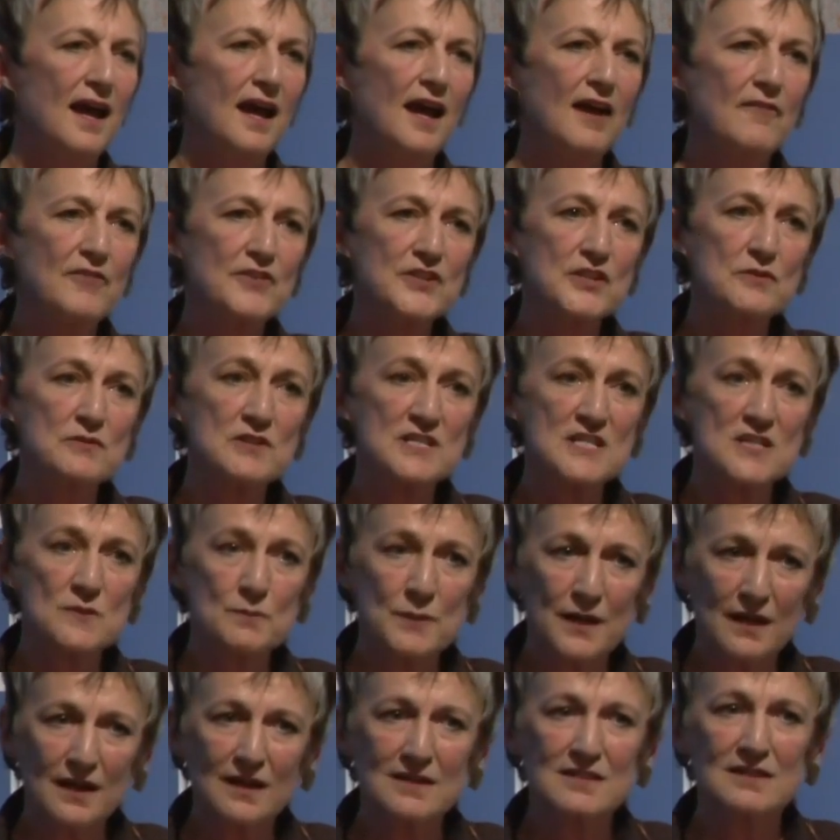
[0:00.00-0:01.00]
have to
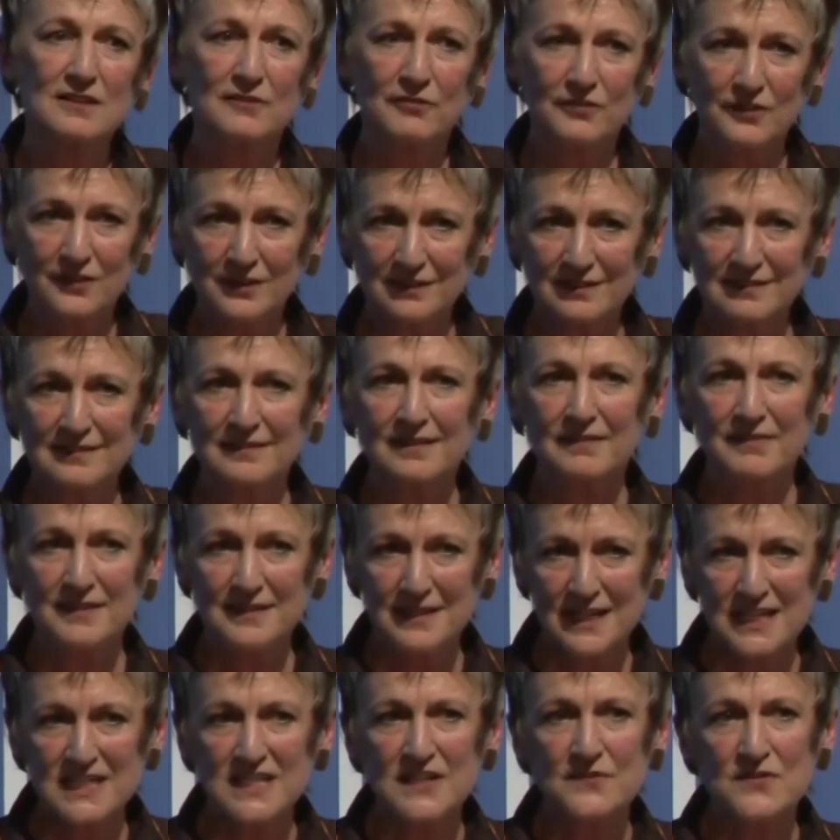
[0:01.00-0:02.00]
respect the
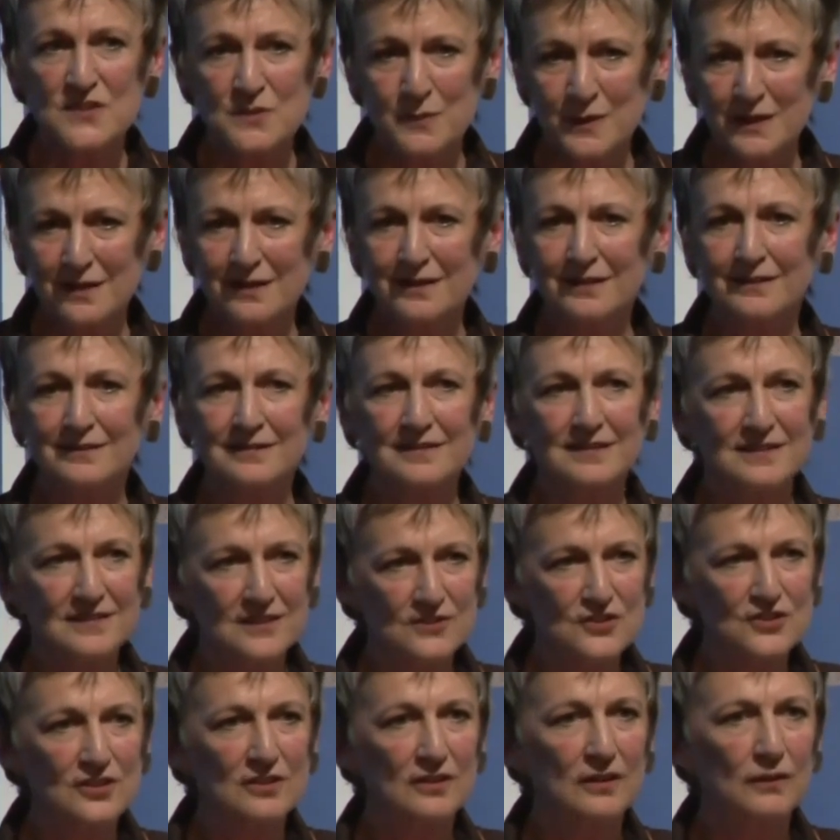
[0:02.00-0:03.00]
native speakers in
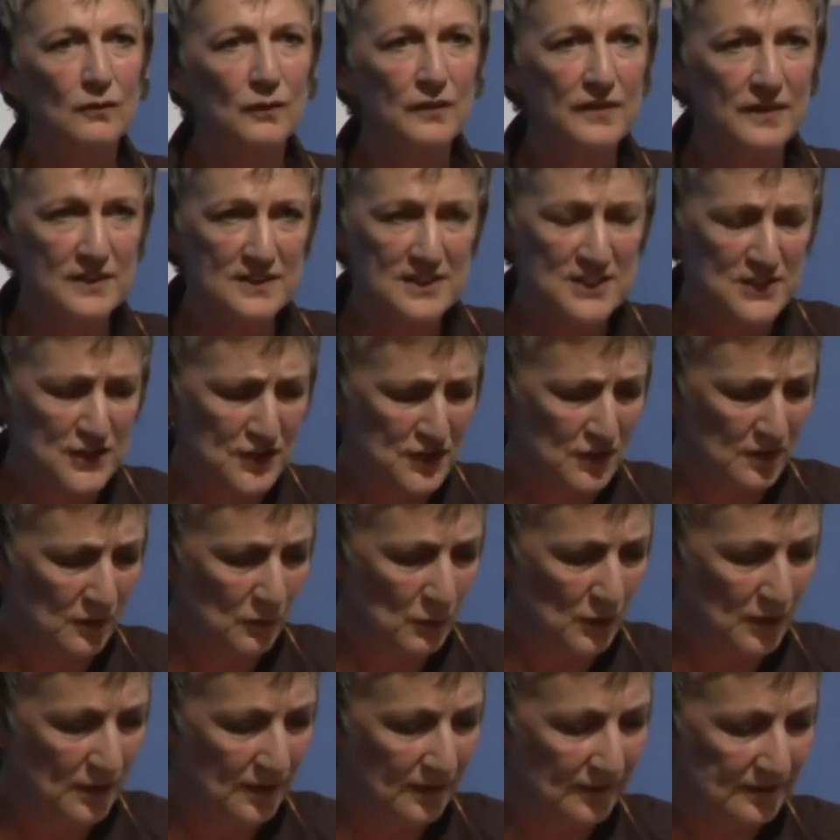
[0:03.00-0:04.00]
the digital
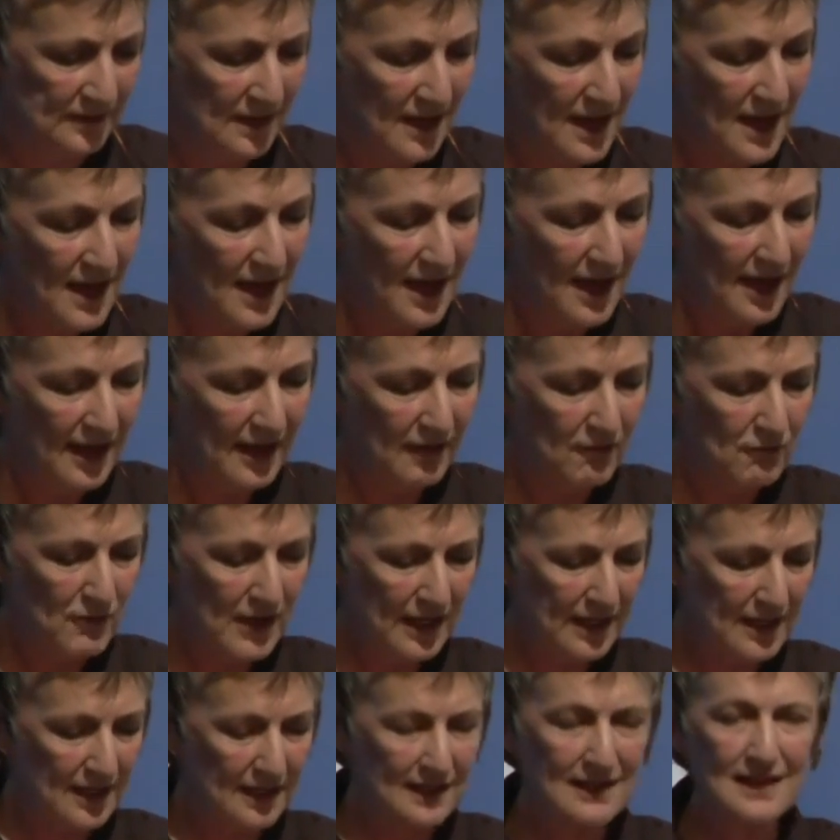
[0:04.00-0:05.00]
world and
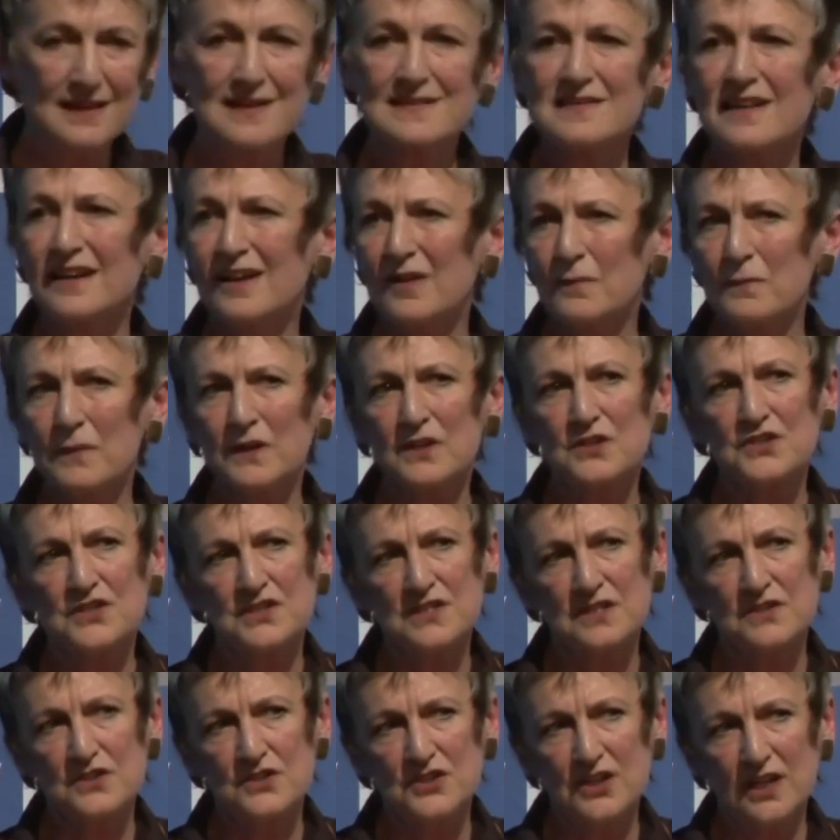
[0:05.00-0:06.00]
recognise how much
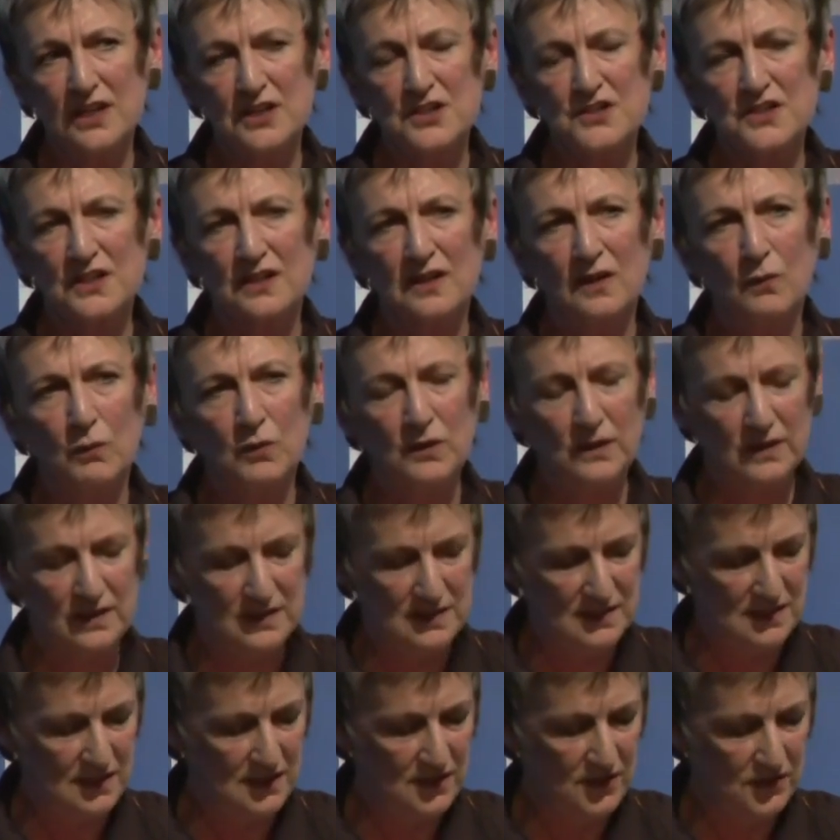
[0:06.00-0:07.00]
it is changing and will
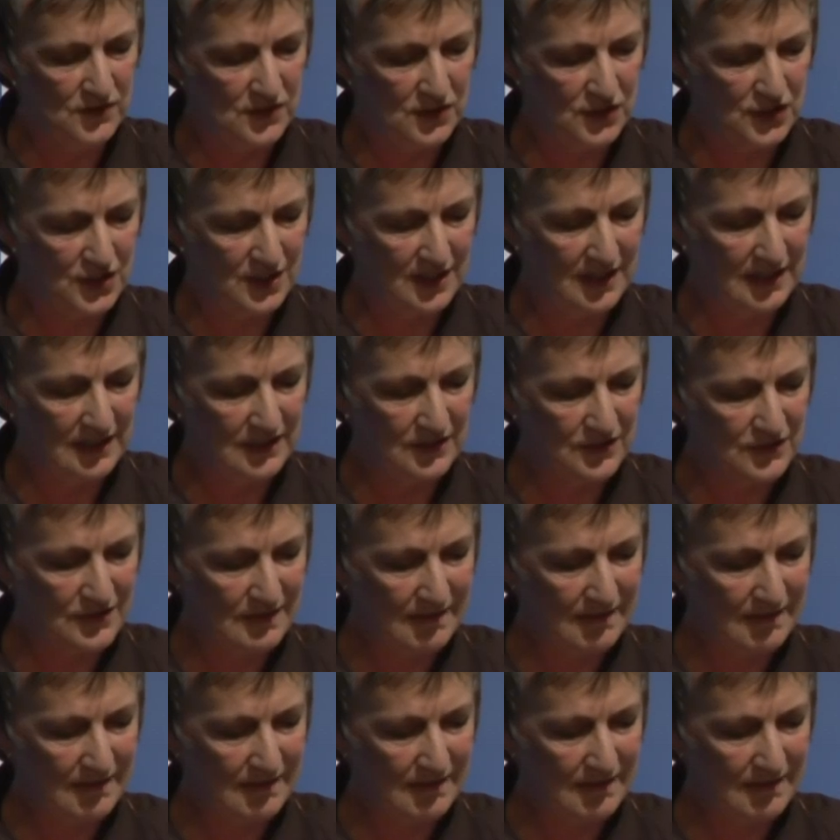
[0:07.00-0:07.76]
continue to change.